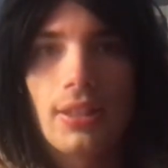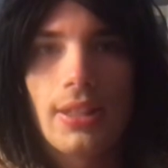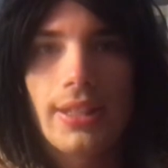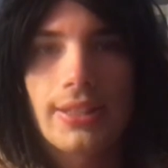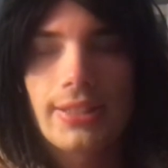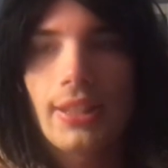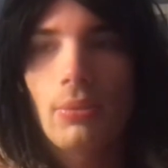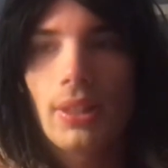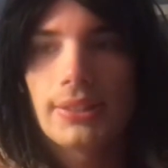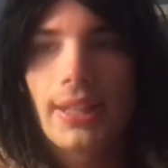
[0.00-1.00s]
The antenna
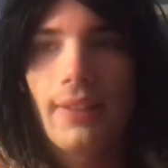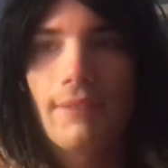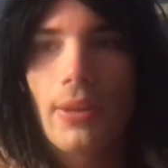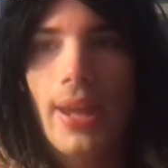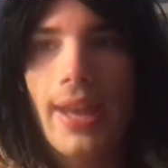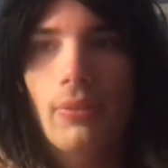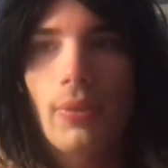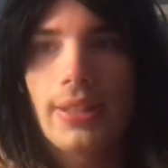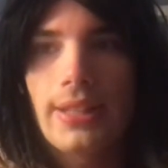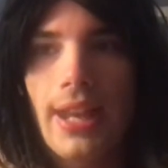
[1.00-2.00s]
one time fell
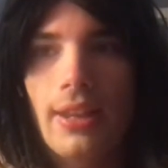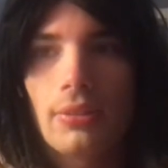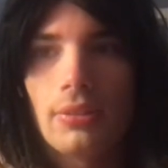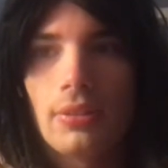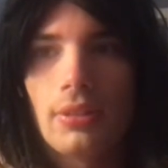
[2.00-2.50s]
halfway down